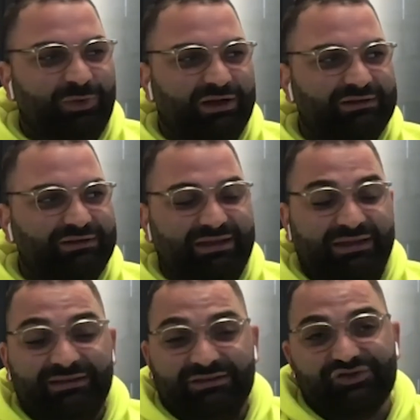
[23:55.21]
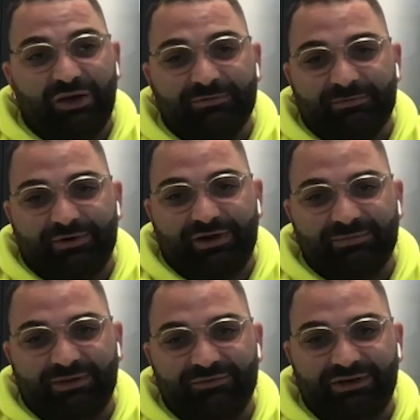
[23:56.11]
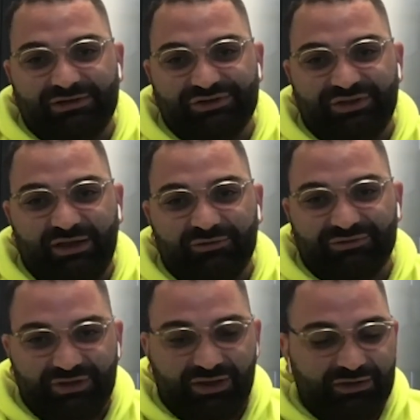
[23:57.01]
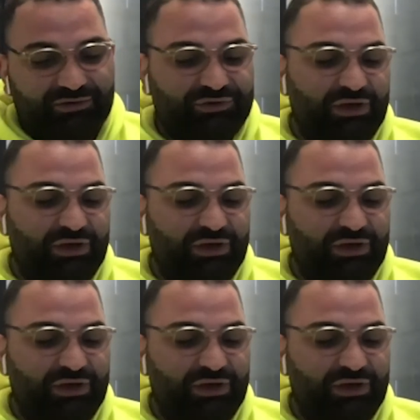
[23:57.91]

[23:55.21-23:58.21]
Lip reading: but they did drop the price by $300,000.